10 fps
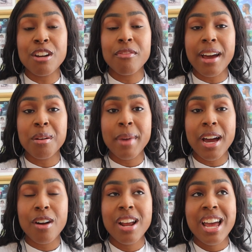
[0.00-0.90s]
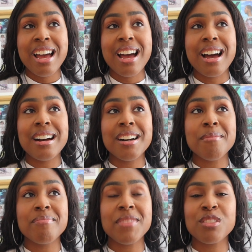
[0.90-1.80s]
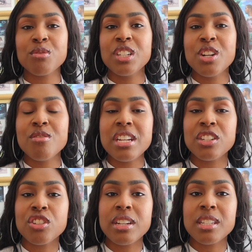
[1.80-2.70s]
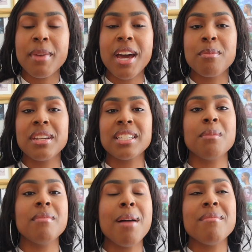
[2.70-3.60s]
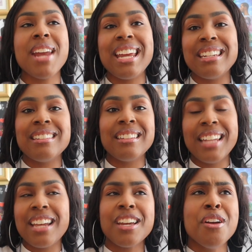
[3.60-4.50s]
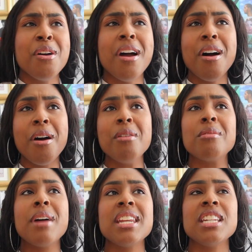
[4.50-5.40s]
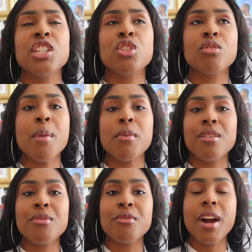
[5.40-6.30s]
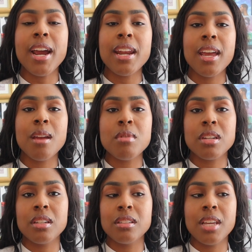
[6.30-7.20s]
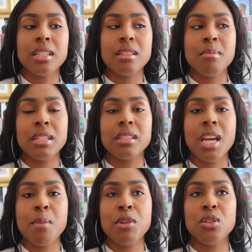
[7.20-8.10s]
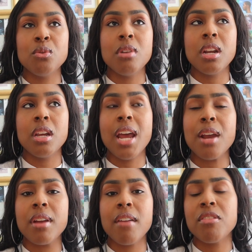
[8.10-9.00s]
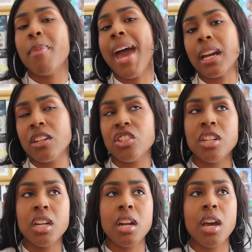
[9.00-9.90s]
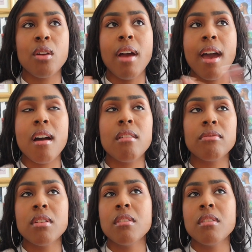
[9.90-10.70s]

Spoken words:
out about, there's really no need to stress about it because I'm not like, oh, I need to drop on a Friday because that's the best time to do it. And I don't have the packaging and I don't have